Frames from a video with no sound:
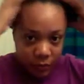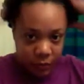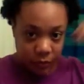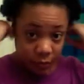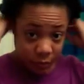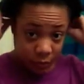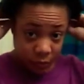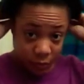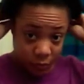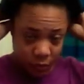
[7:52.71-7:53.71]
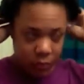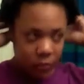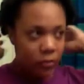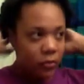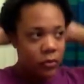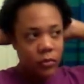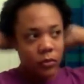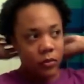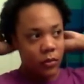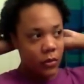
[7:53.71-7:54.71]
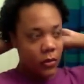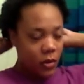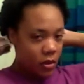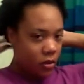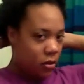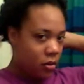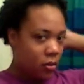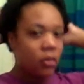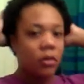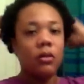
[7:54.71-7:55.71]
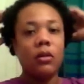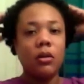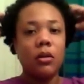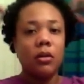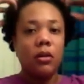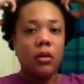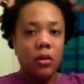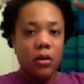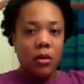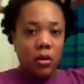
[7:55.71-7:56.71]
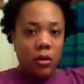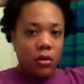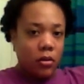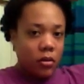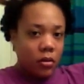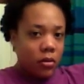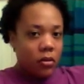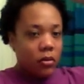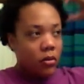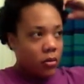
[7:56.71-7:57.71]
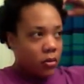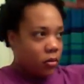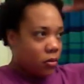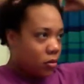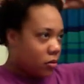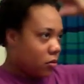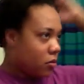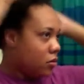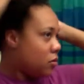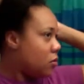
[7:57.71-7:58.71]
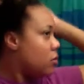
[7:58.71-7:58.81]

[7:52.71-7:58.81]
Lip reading: [no speech]